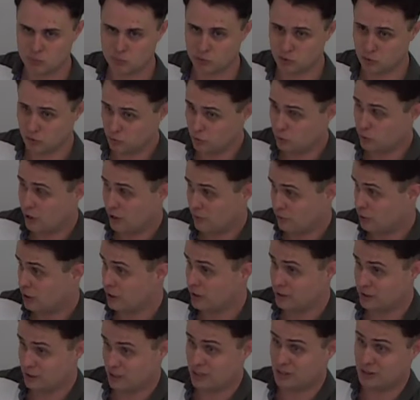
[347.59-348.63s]
If you don't have it
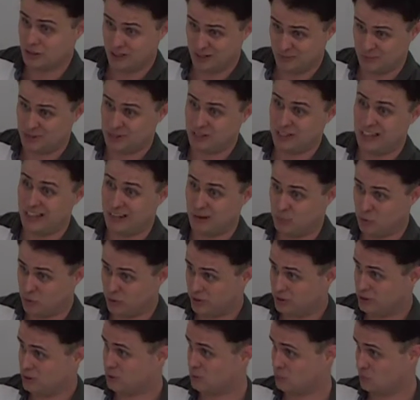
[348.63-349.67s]
on the test, you're going to miss a lot of
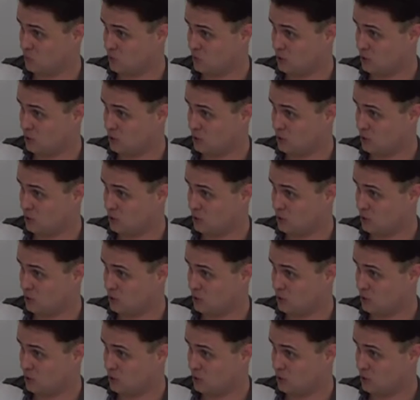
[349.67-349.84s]
points.